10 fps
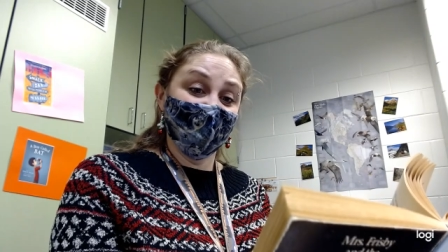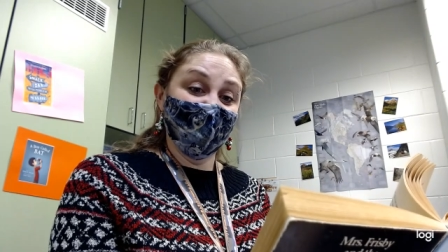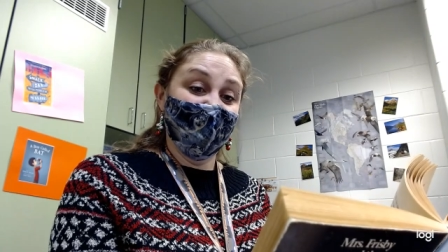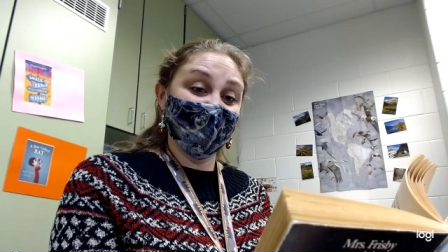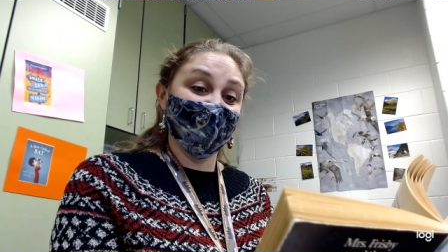had
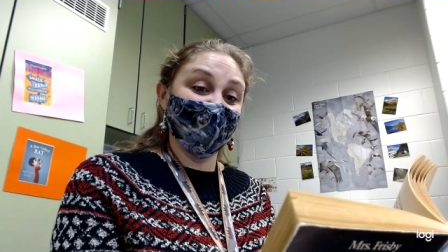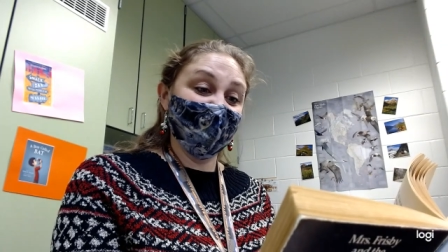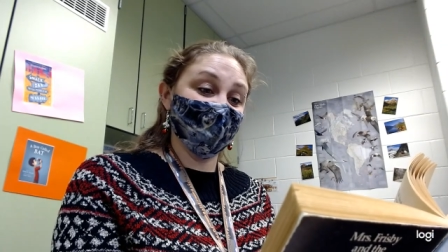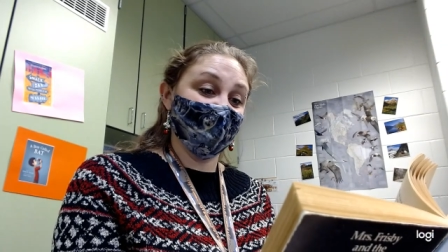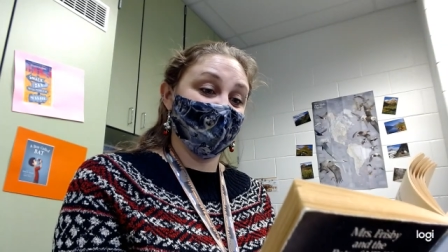an
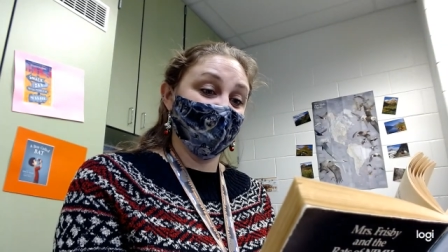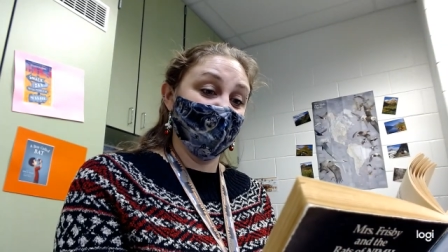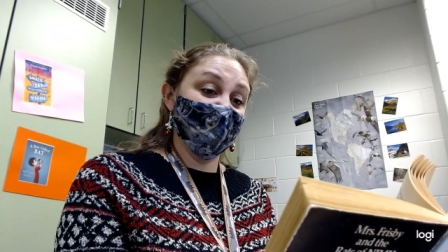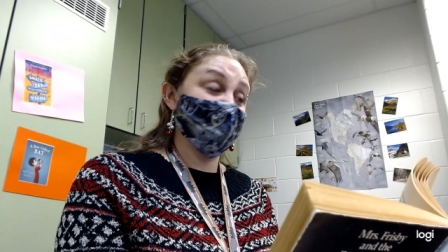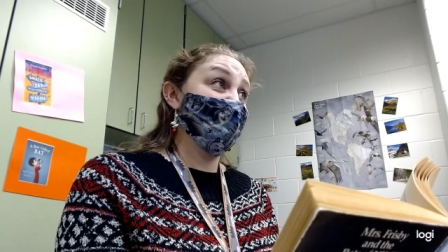electric floor and
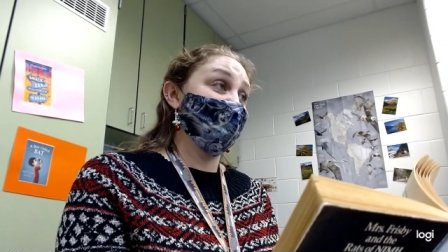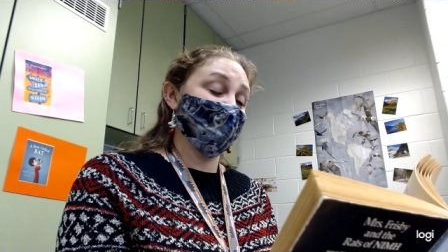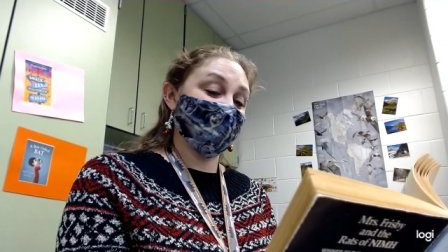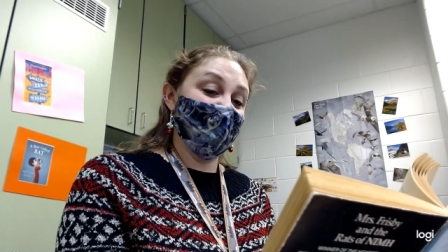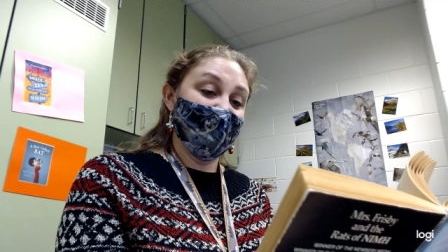you got a
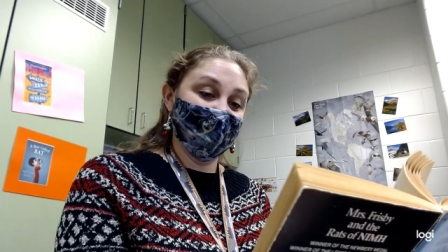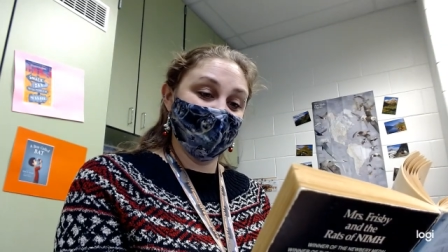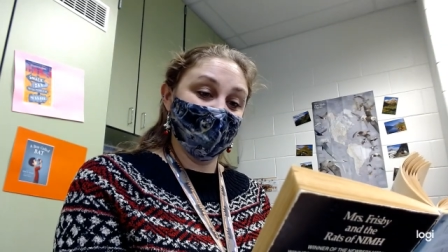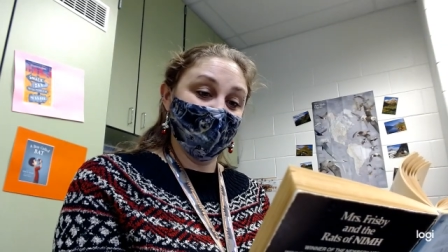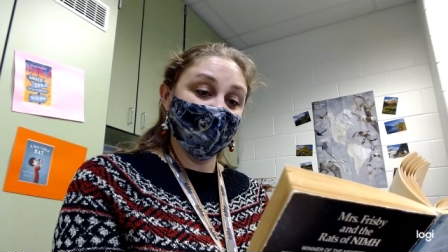shock.
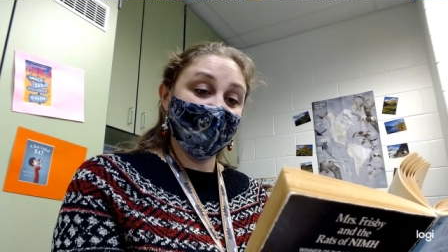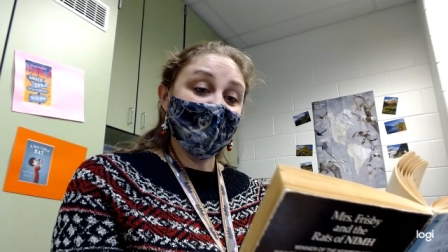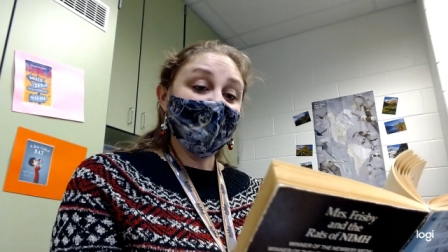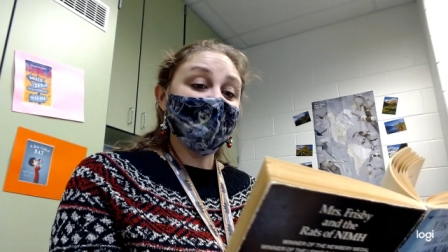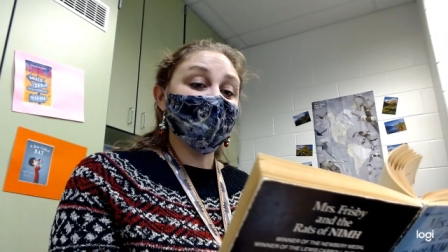
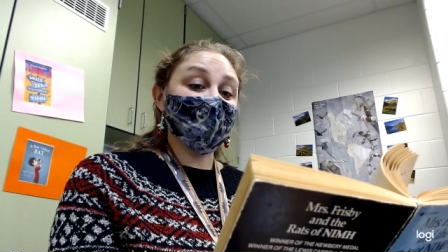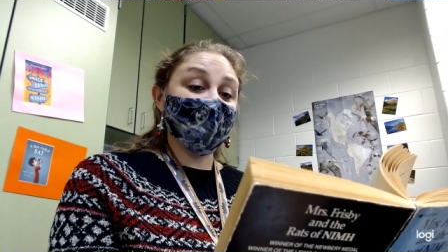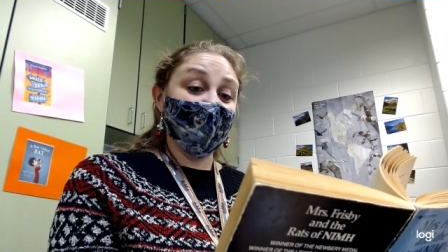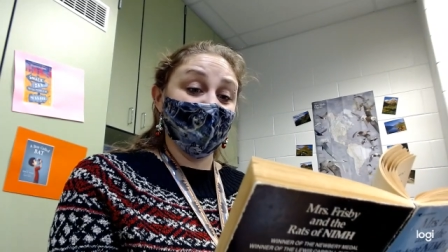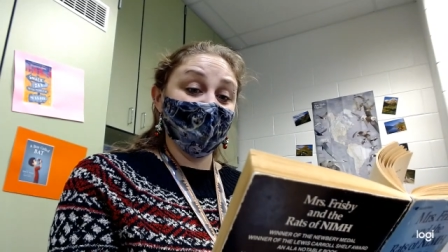
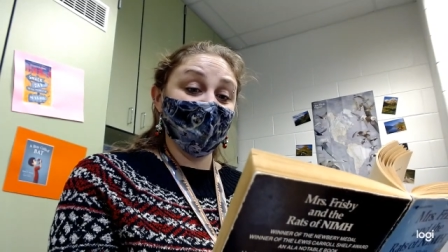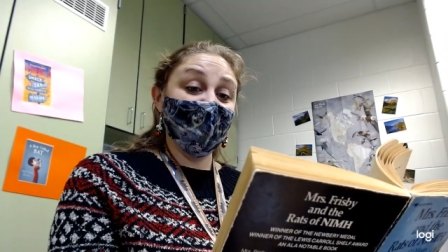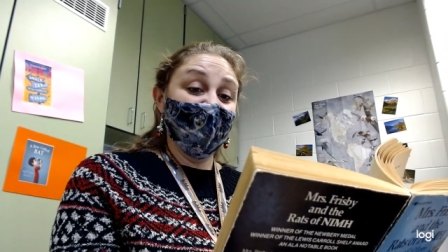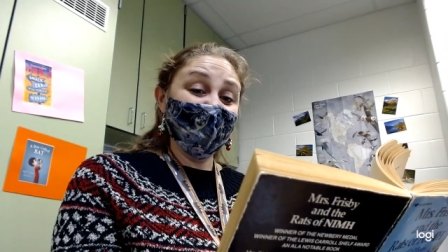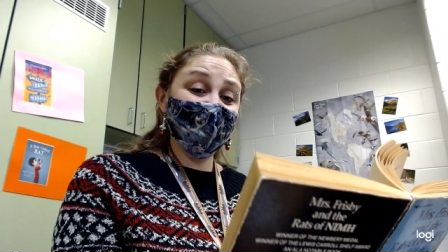So, you
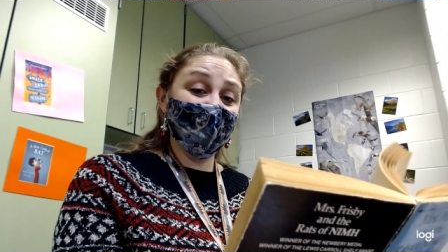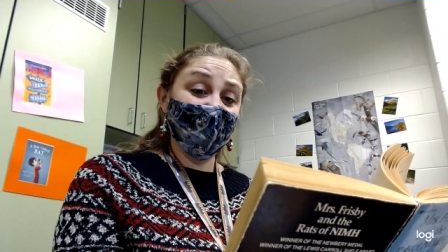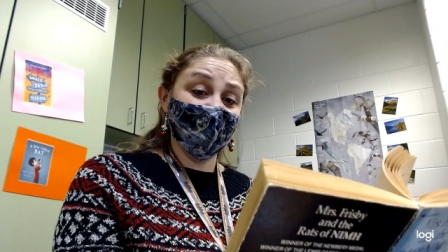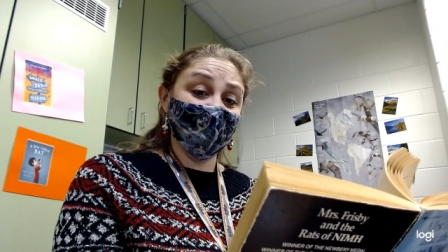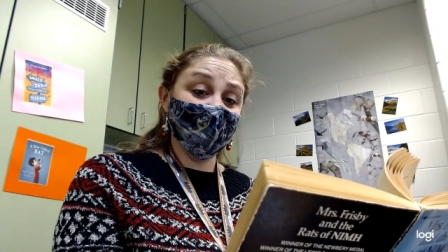had to
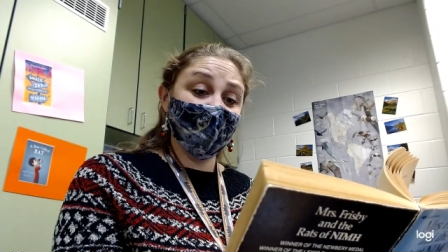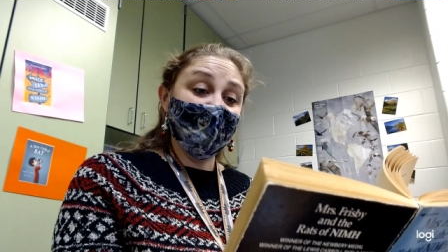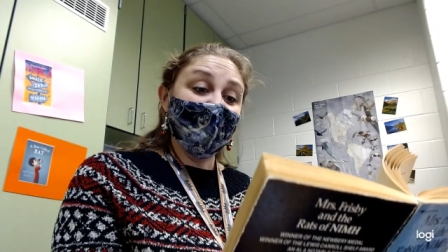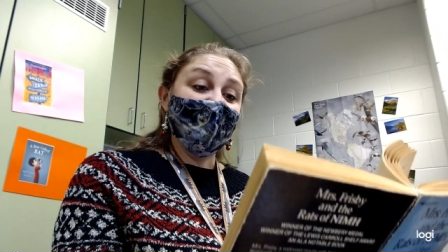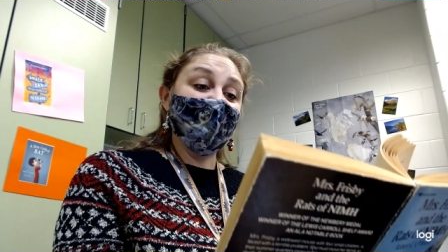learn.
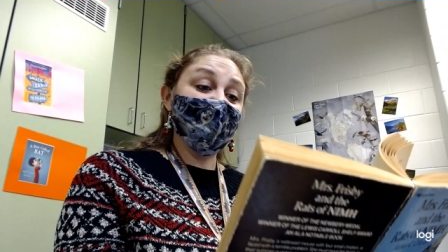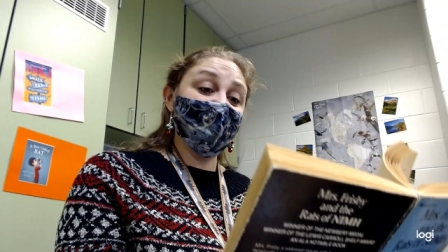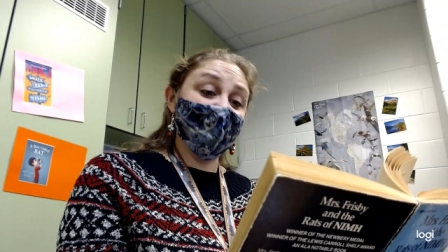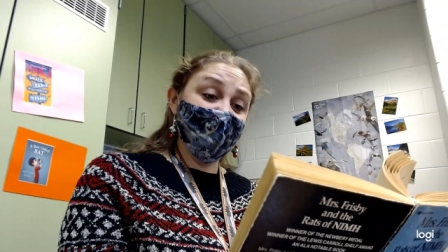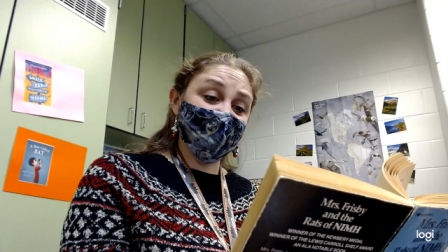In the
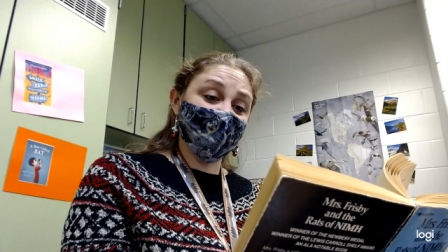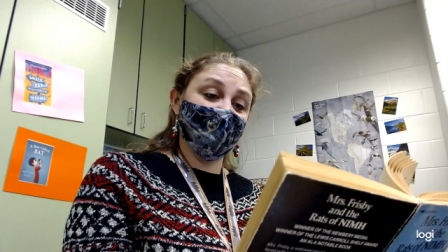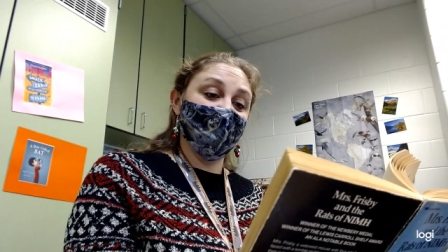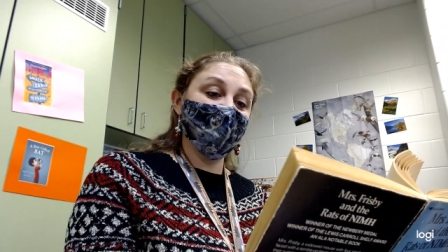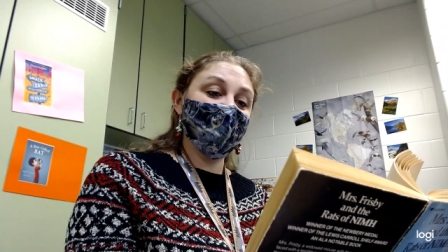first
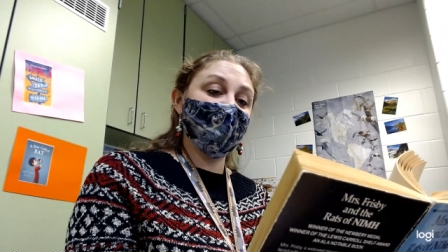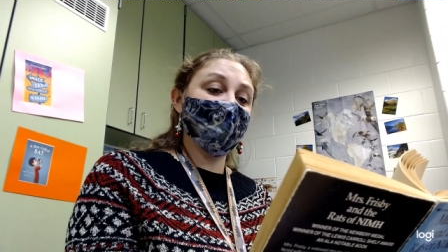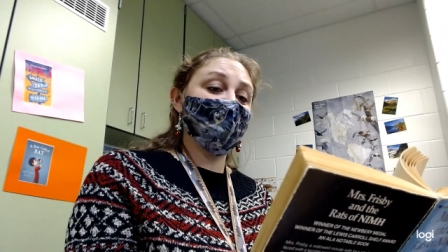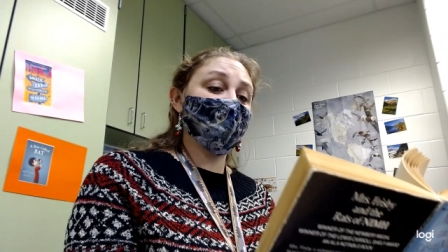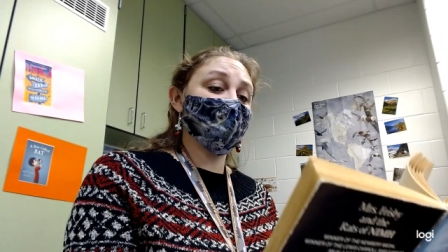room, you
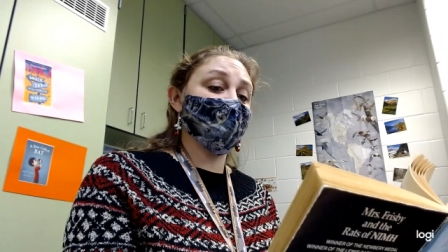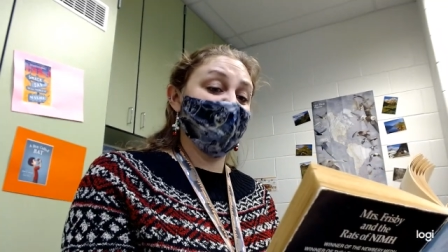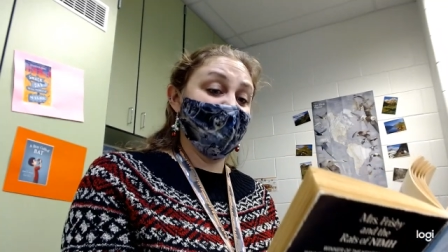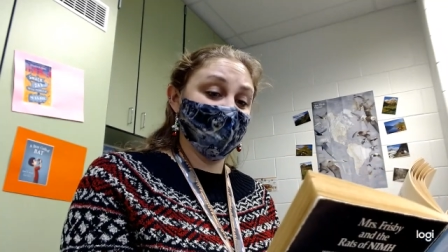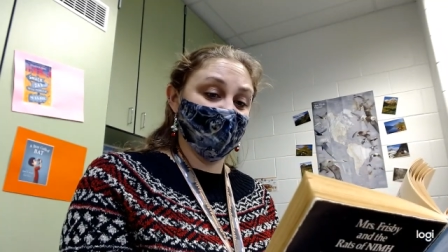used the
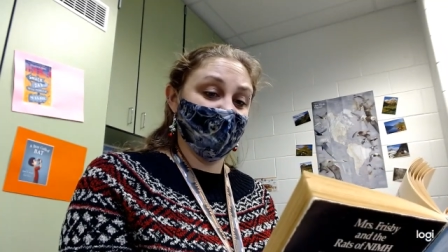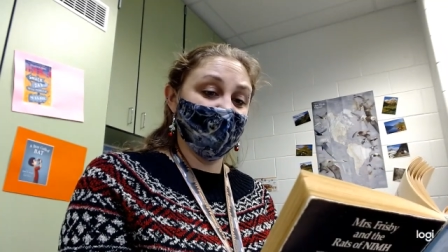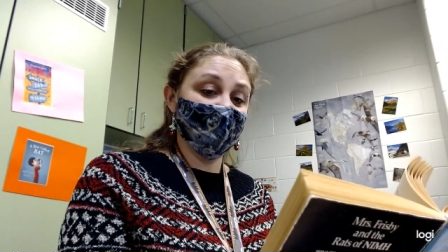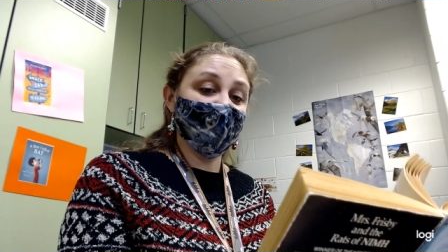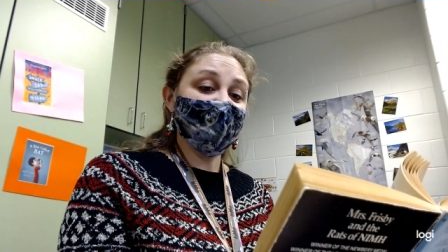round door,
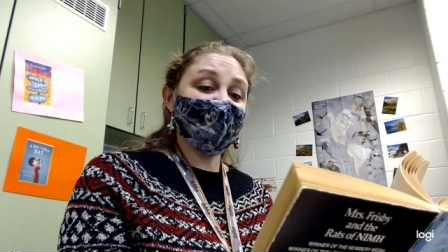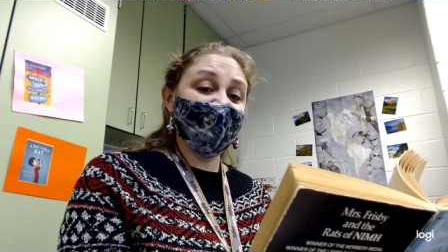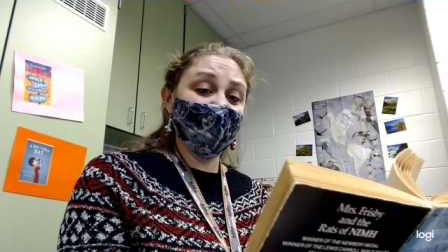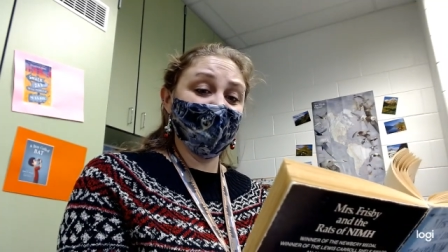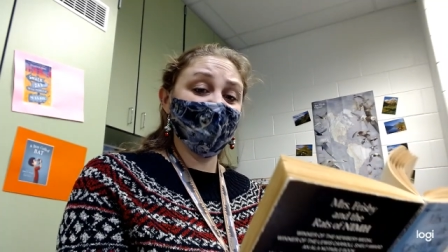second
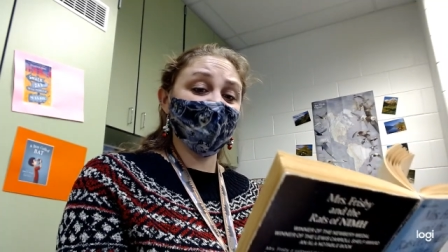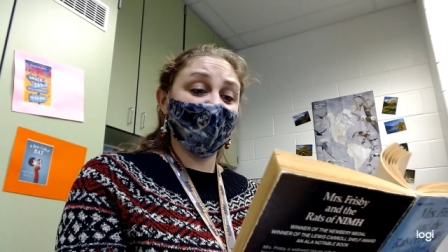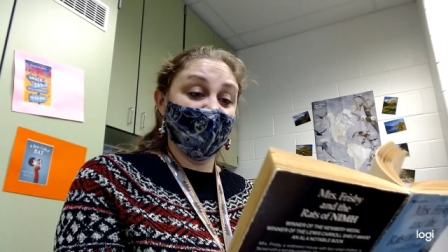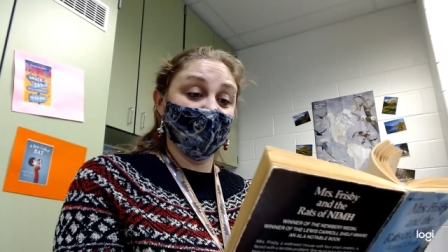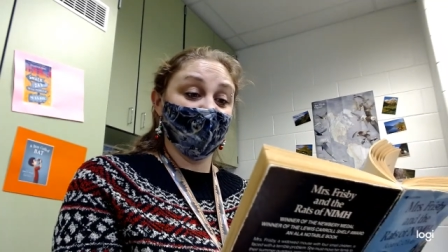room
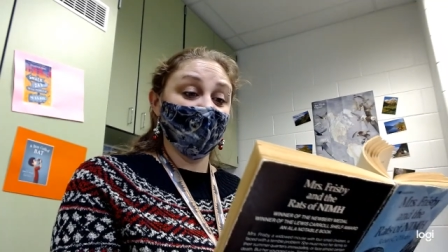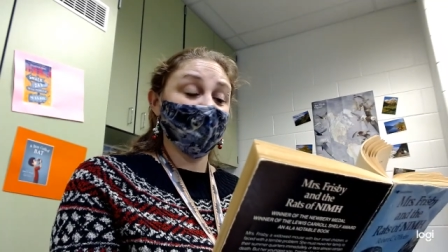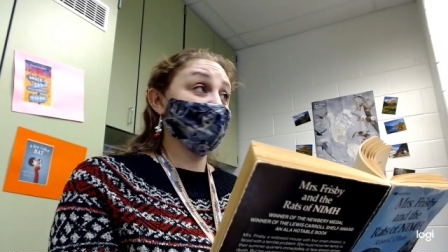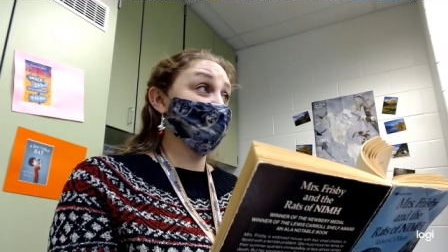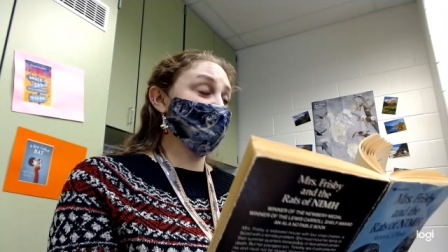triangle,
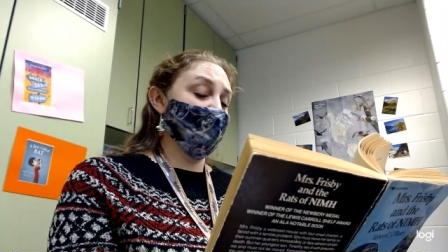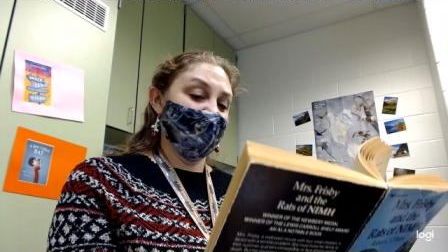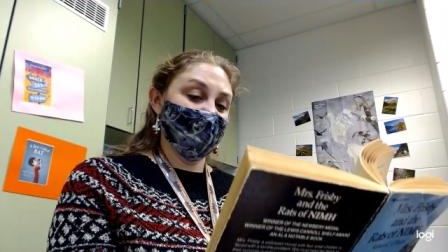and so on.